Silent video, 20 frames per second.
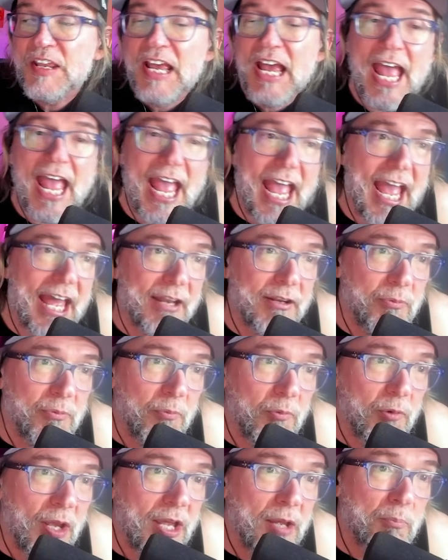and
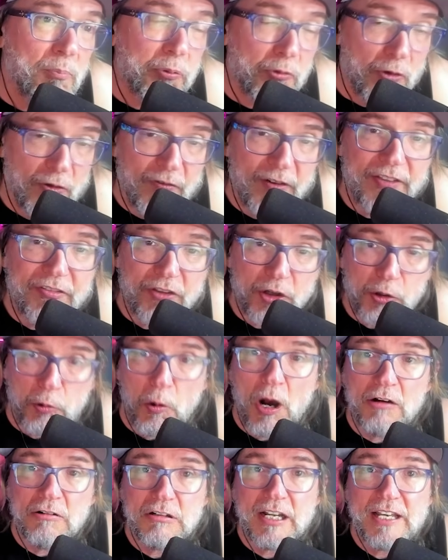improving the
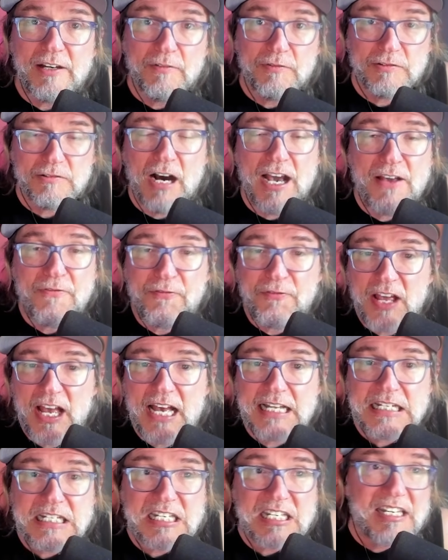quality of life
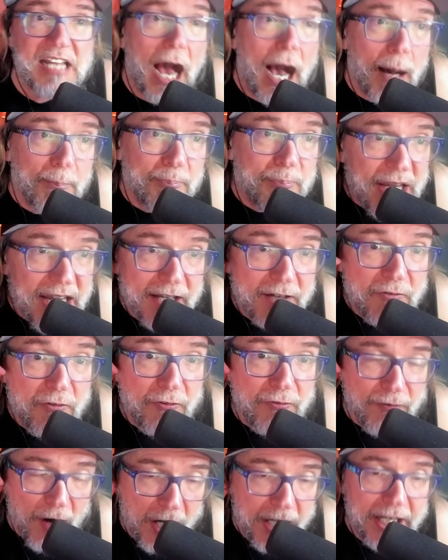and stop being
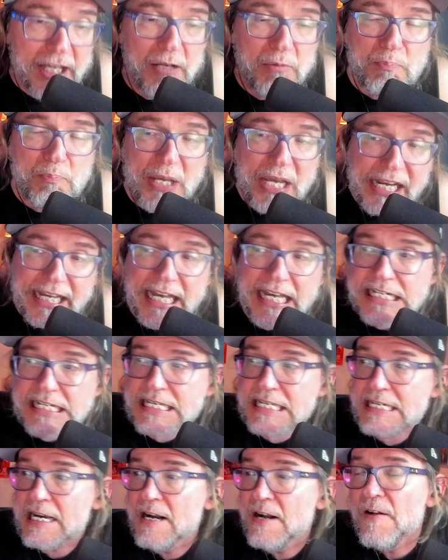fucking
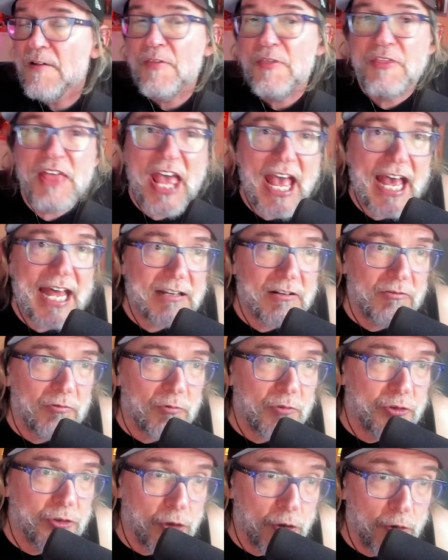bigots that
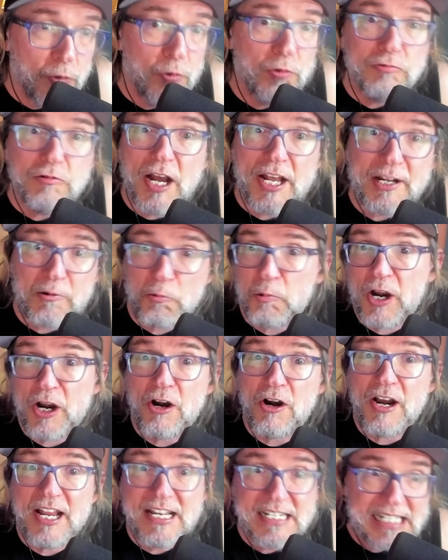do like where
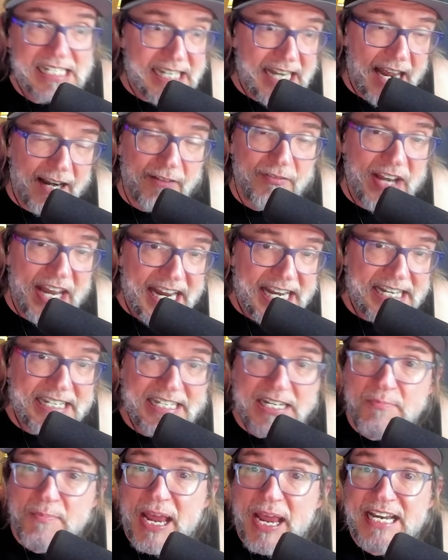instead of
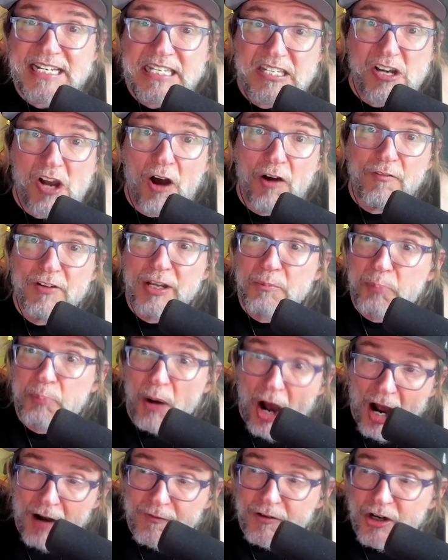Nancy Mace solving
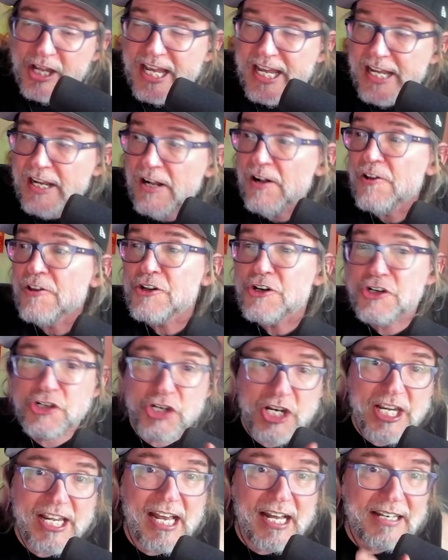poverty,
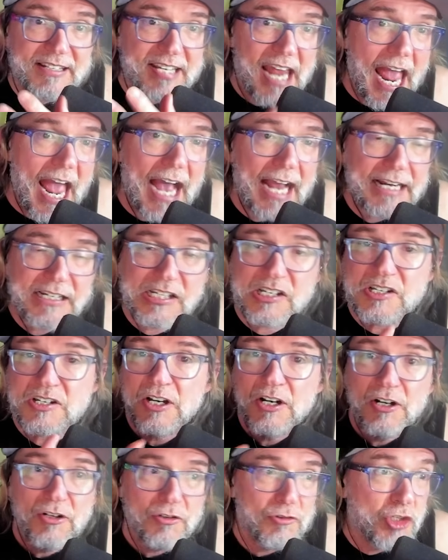she attacks
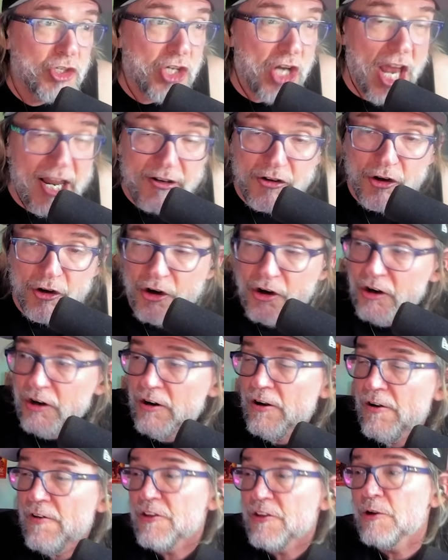gender,
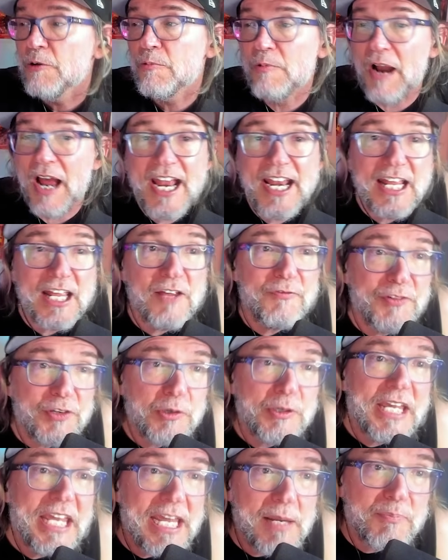right? If you
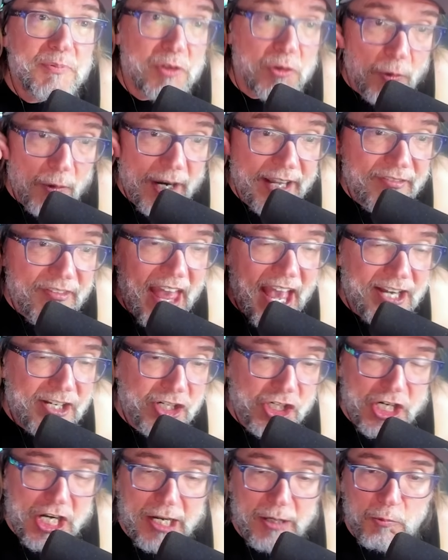keep doing that
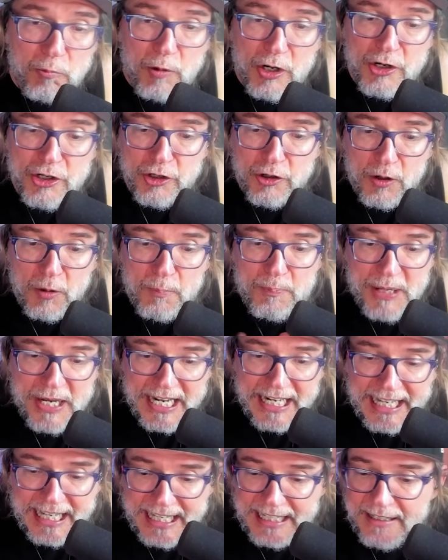shit where you're a
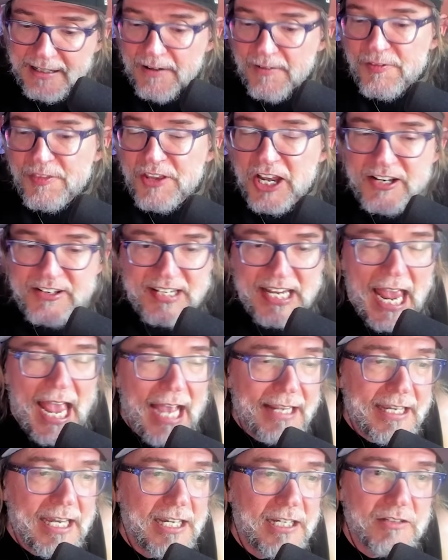bigot
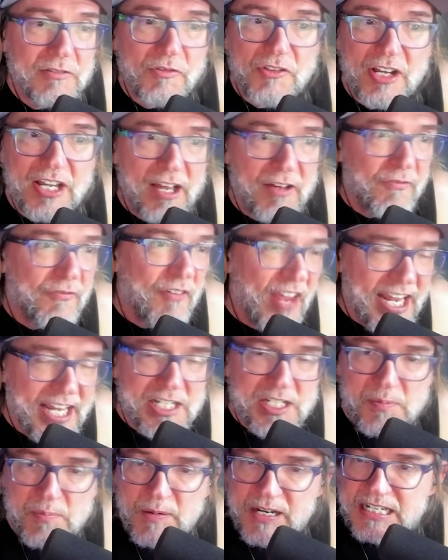attacking the
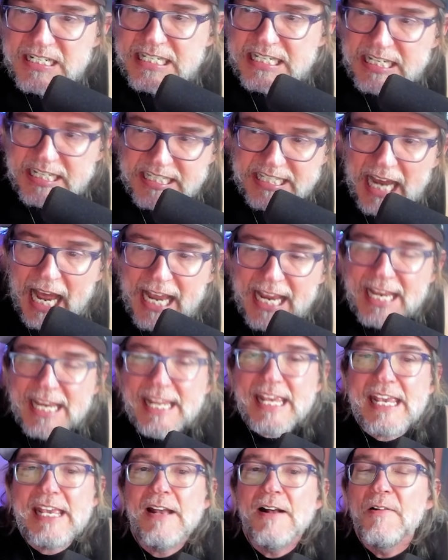advancement of
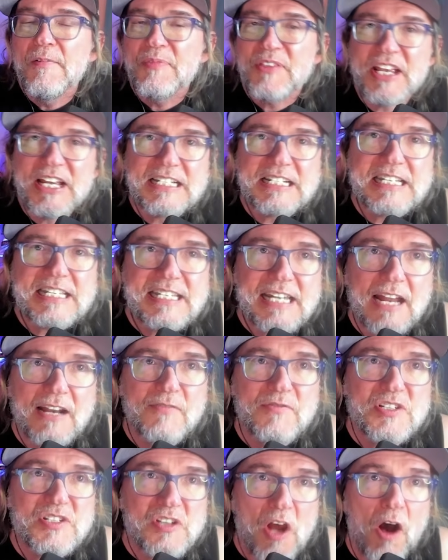society instead
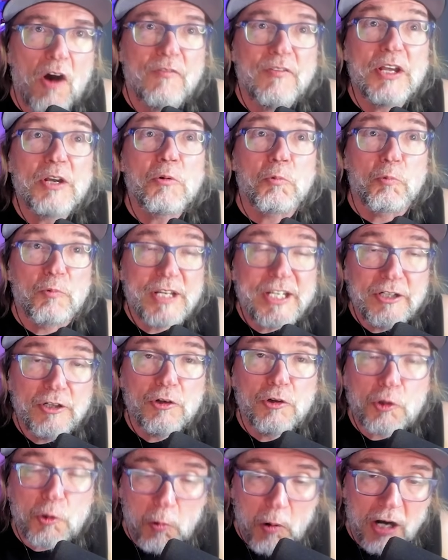of solving real
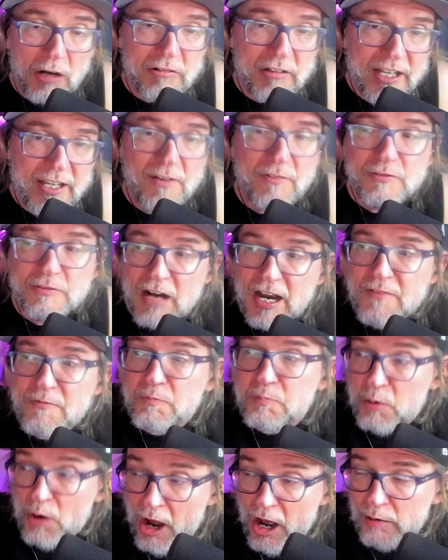quality of life
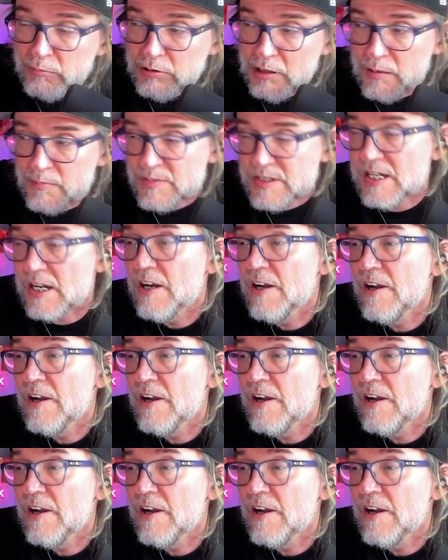problems,